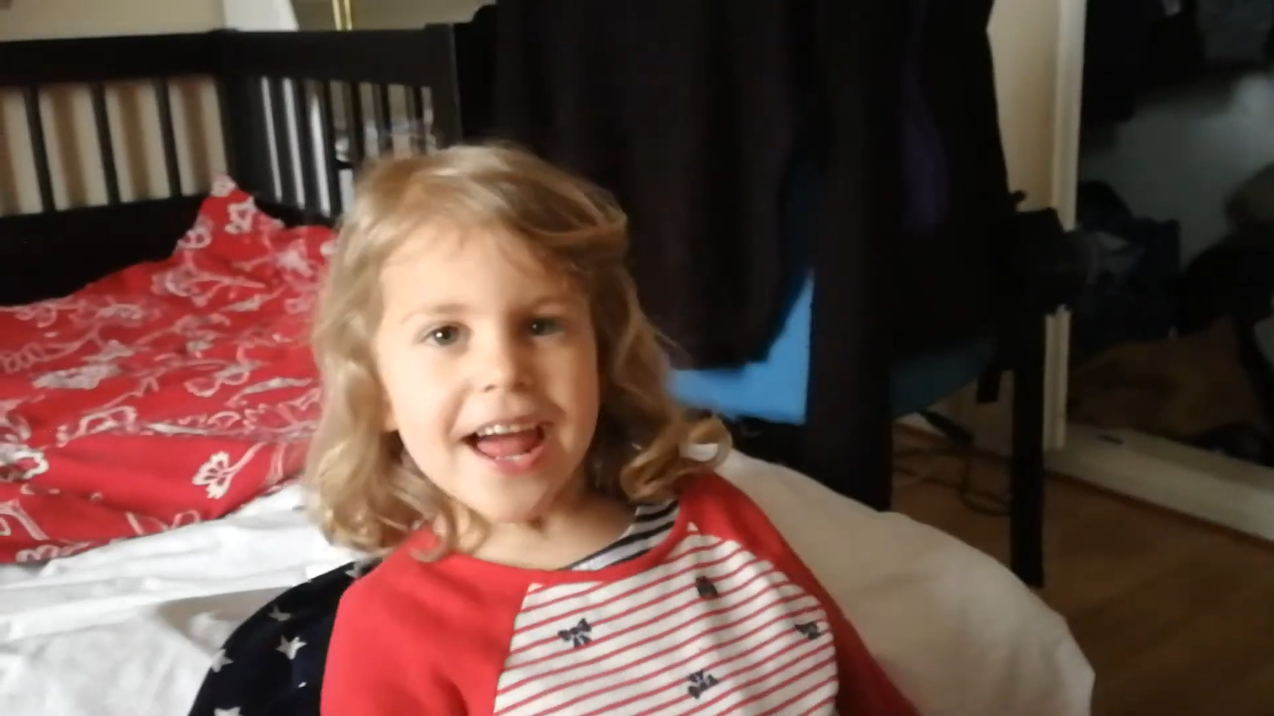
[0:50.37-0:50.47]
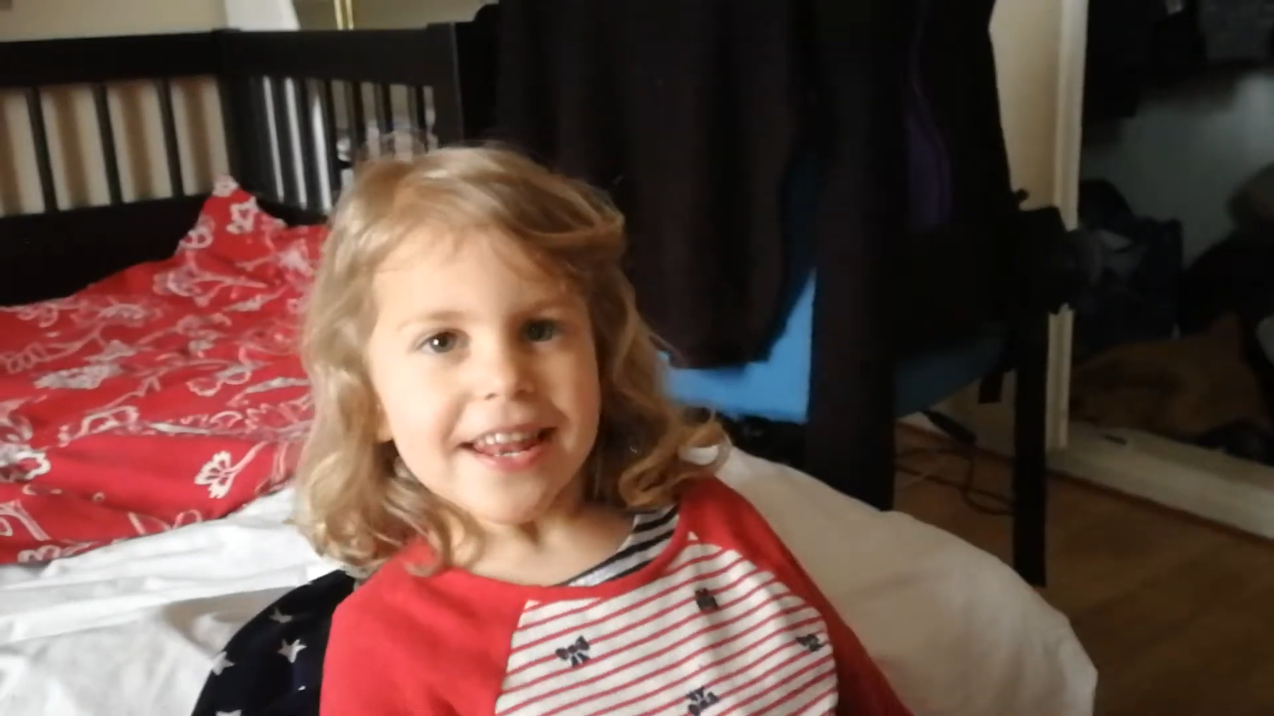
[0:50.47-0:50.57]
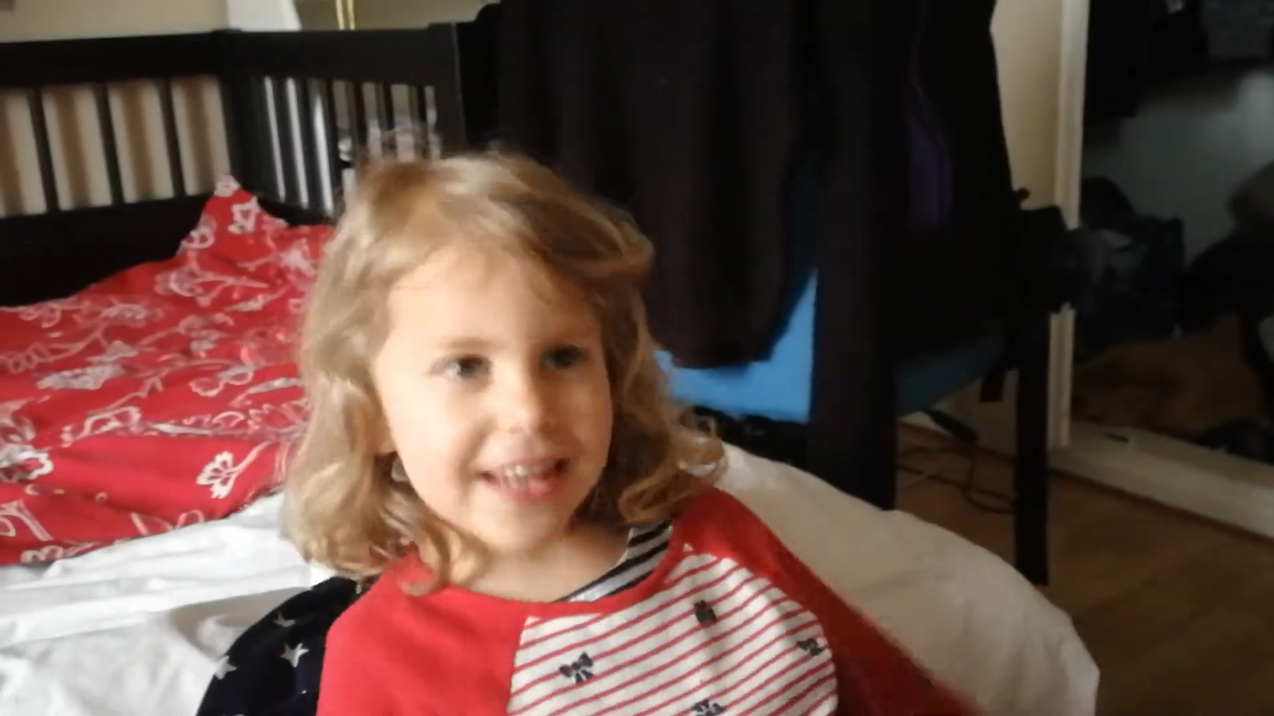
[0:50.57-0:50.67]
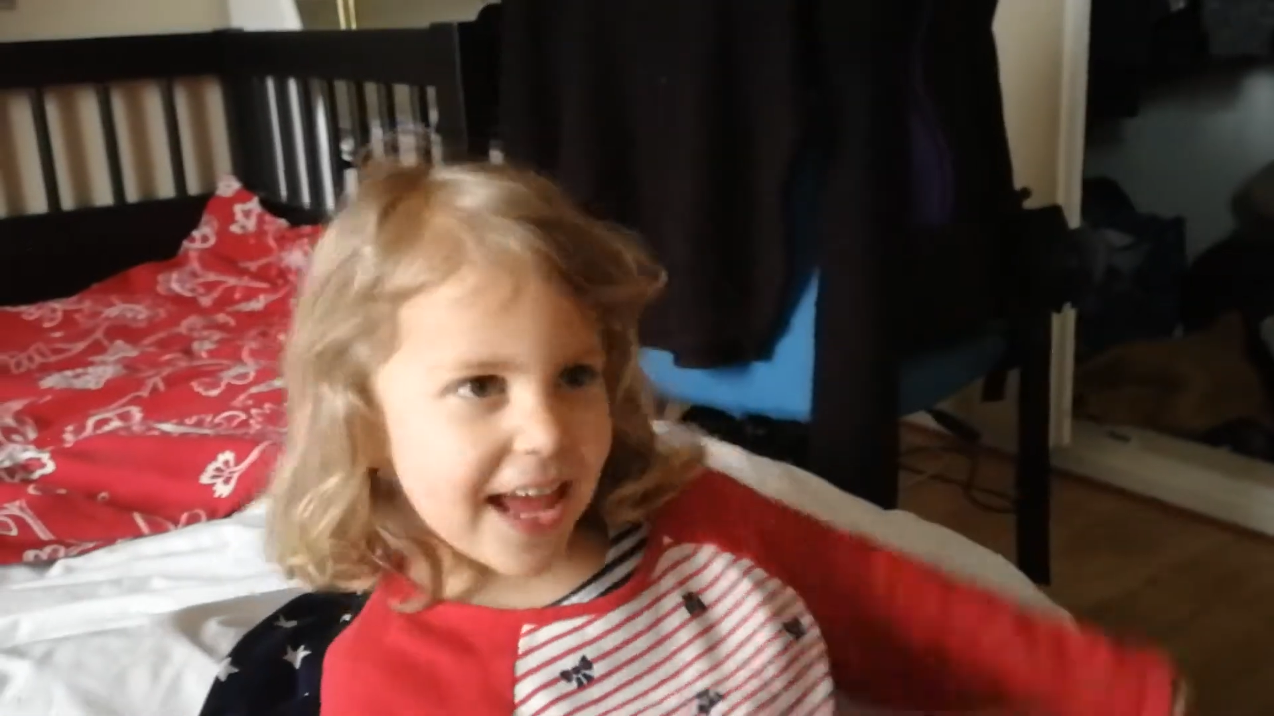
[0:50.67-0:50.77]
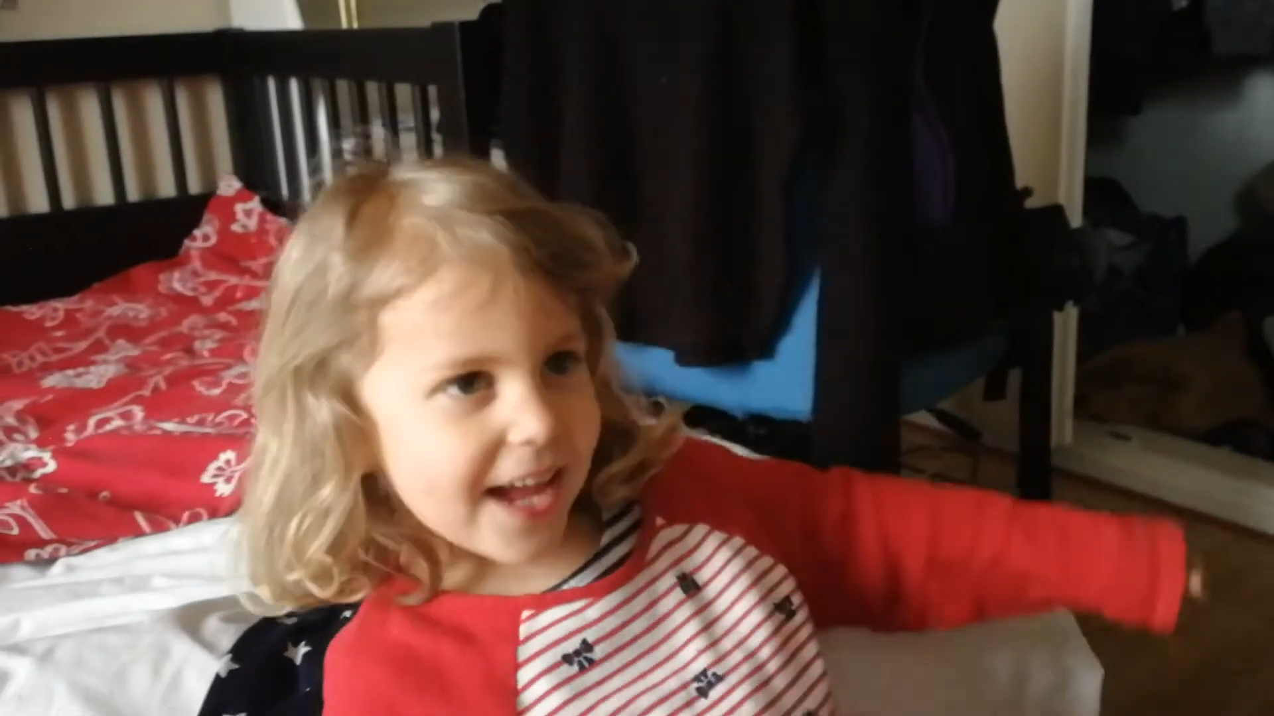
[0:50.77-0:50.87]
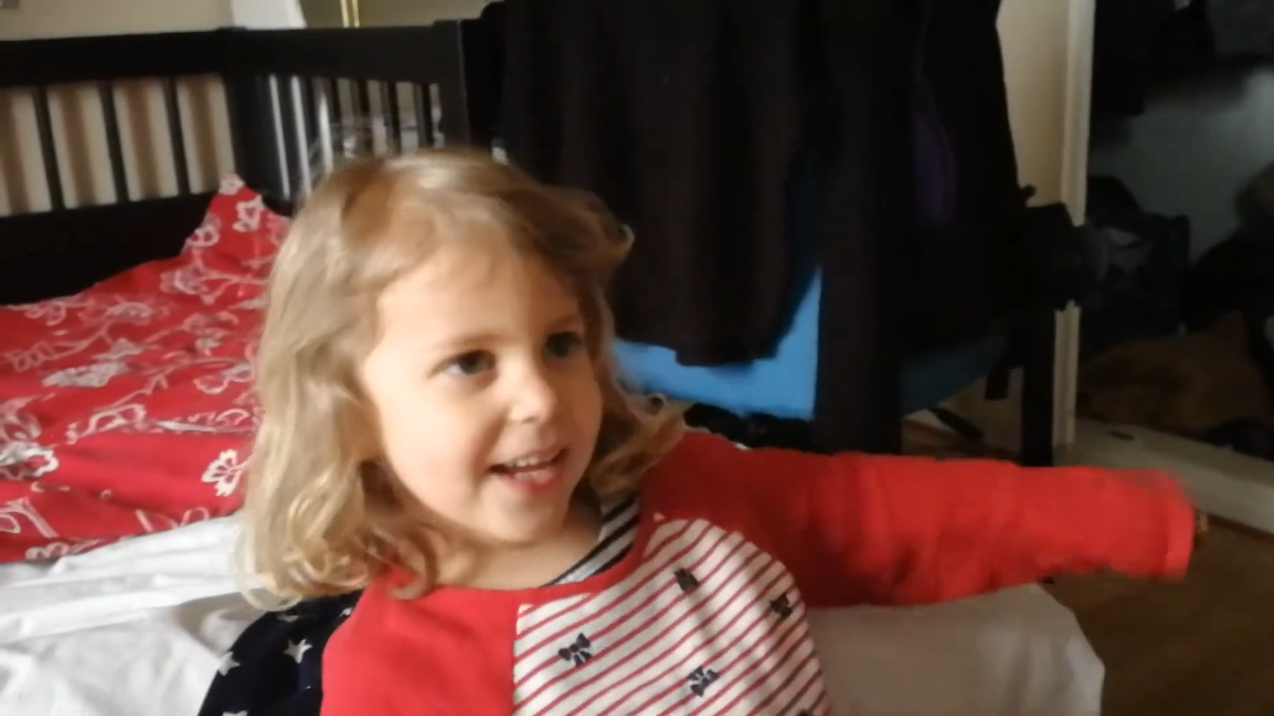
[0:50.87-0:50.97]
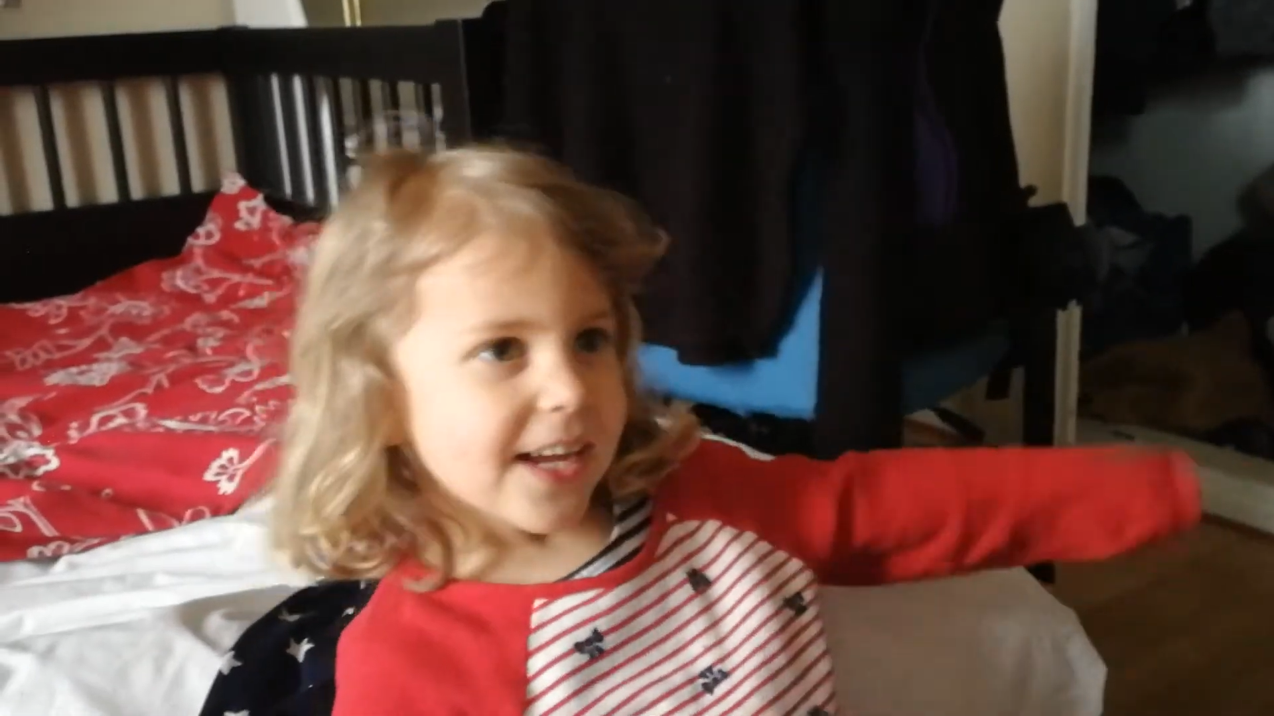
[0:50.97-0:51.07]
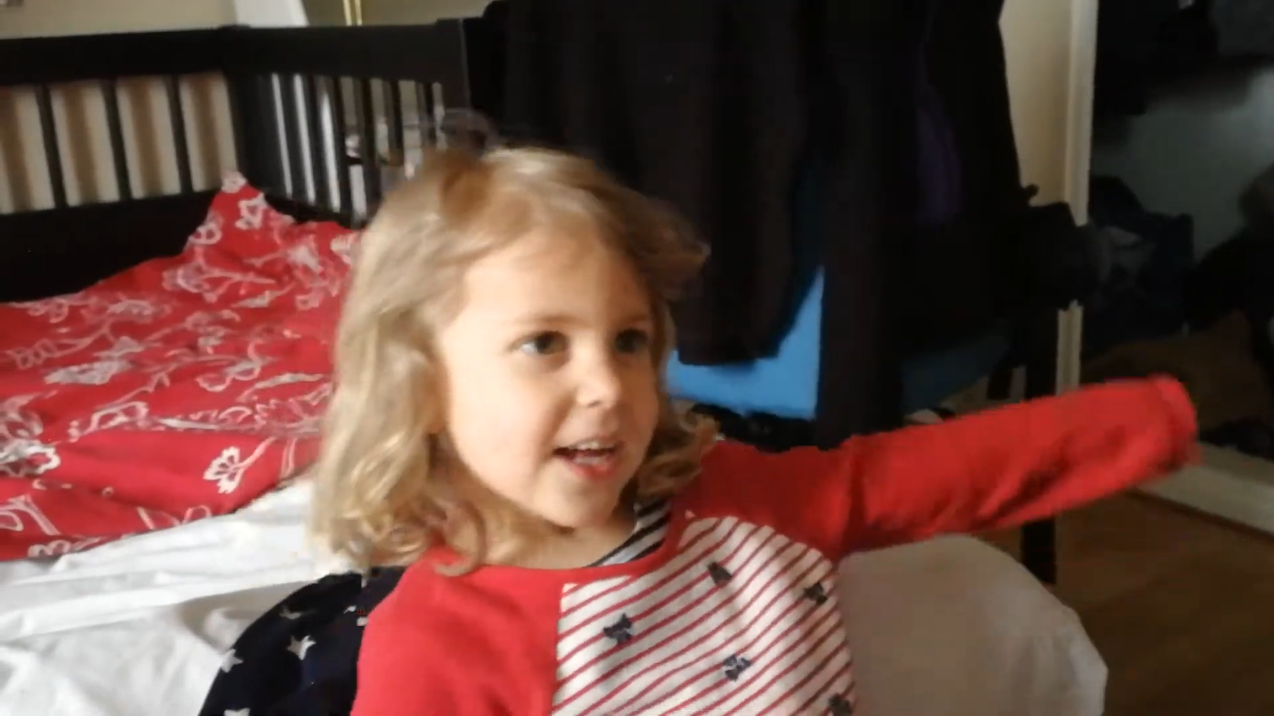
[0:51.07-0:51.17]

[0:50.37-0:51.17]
they,